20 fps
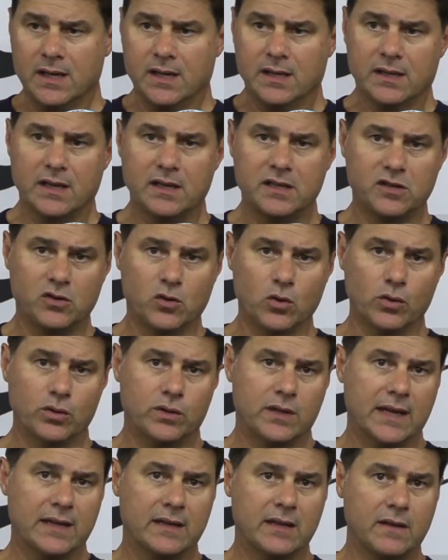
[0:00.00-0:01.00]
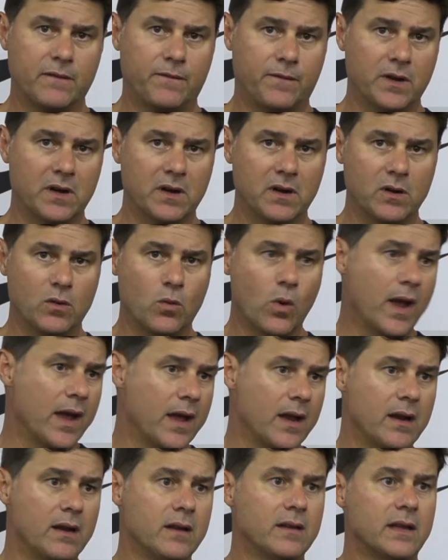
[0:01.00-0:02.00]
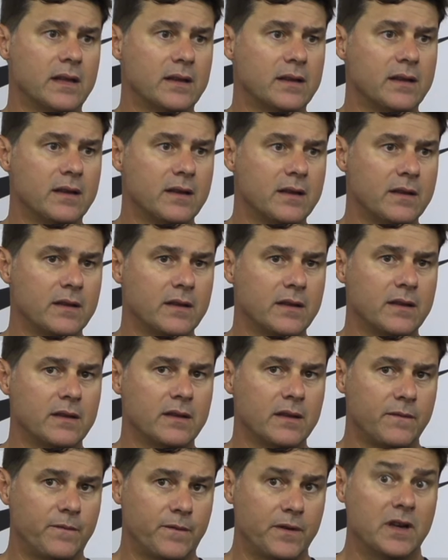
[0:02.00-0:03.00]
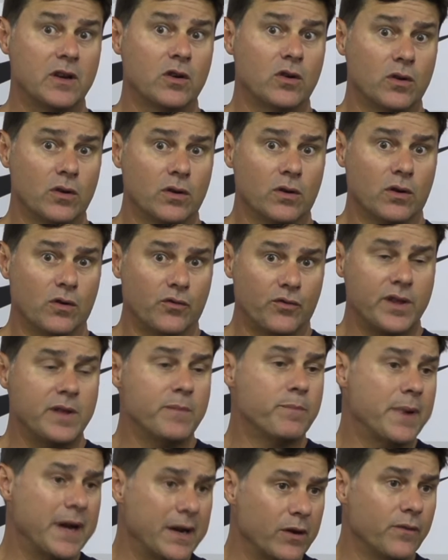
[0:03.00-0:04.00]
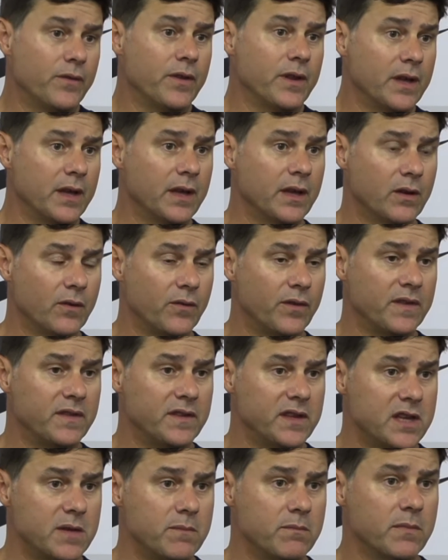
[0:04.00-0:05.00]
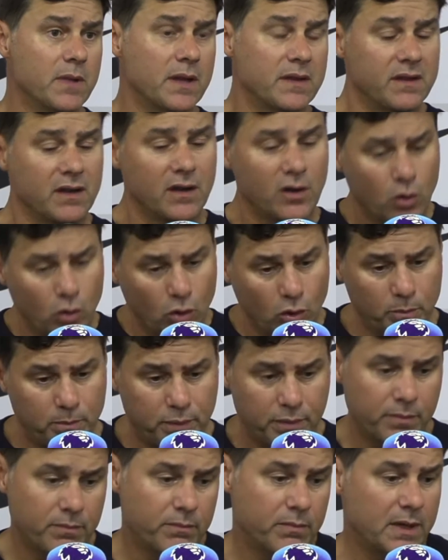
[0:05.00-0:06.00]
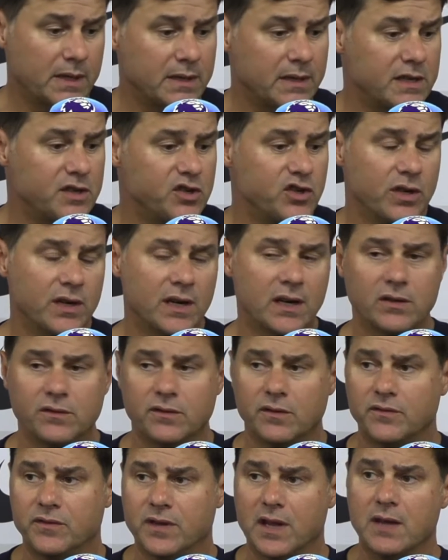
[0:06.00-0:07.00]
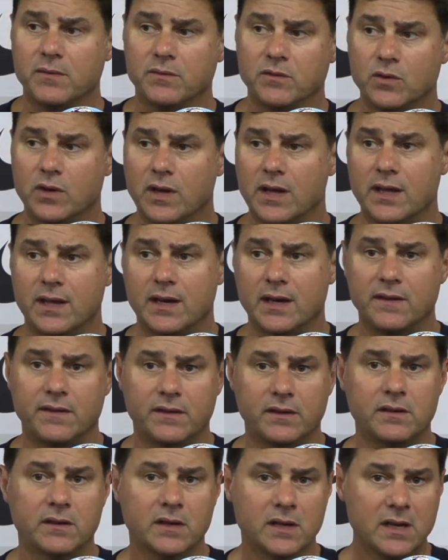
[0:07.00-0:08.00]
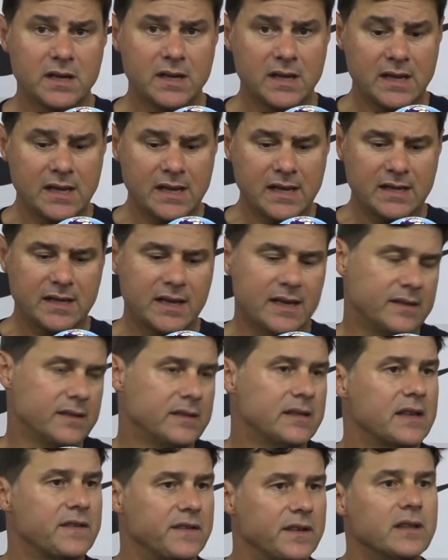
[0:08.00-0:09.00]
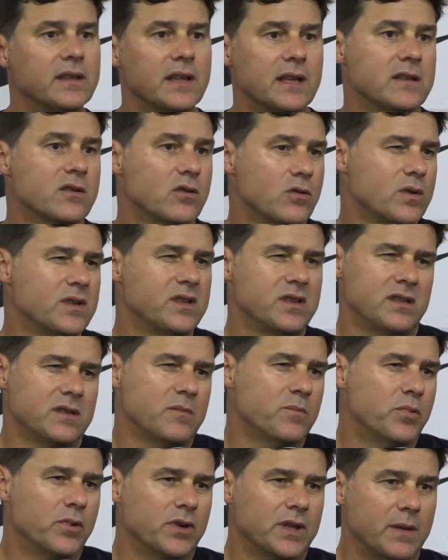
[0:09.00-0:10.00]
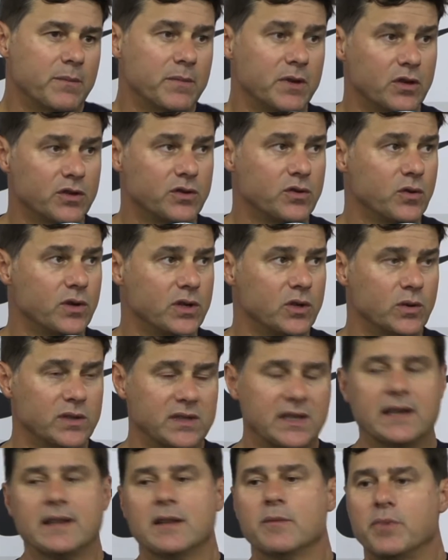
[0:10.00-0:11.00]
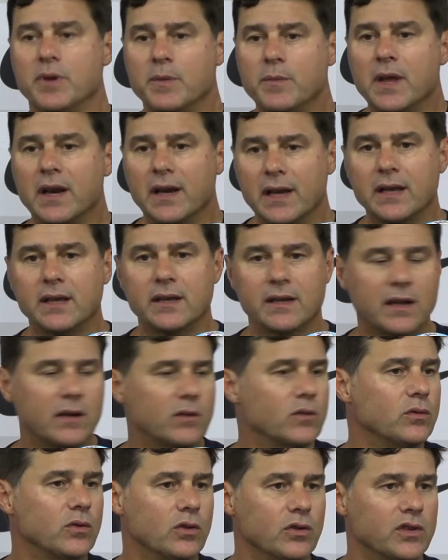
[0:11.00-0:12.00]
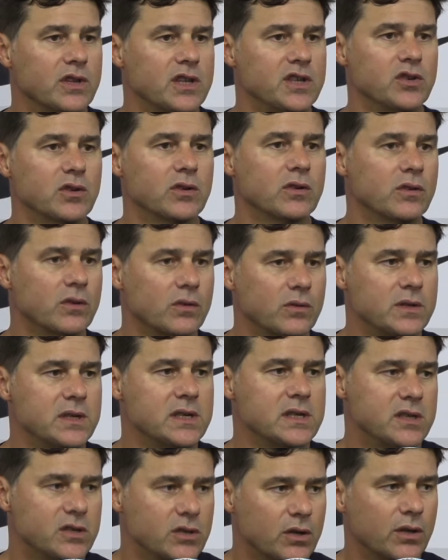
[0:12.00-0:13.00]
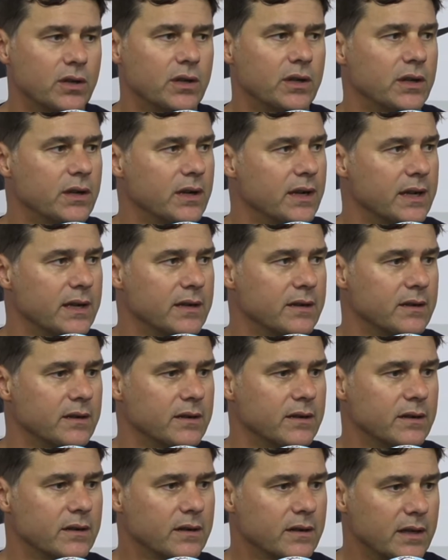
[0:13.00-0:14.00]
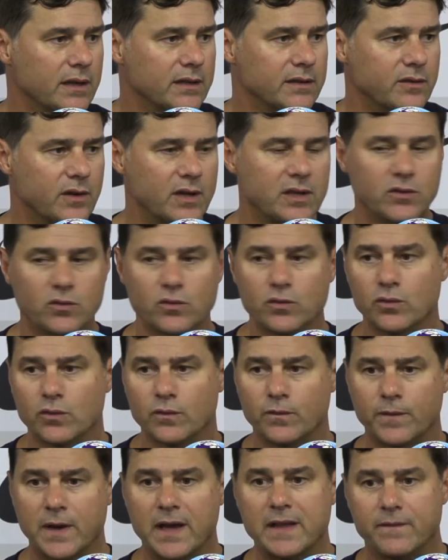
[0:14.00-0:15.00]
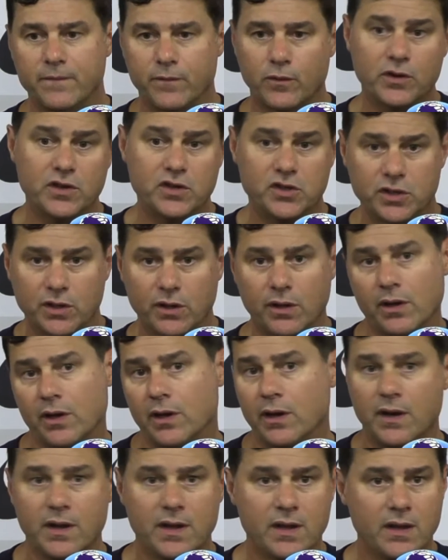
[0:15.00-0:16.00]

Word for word: that is good that they feel well, that they, they feel already part of the of the team and the group, and they share a lot of time together. And I think, yes, it's a thing that always is important because you need to start the Premier League in a good condition, knowing each other and and trying to fight for each other.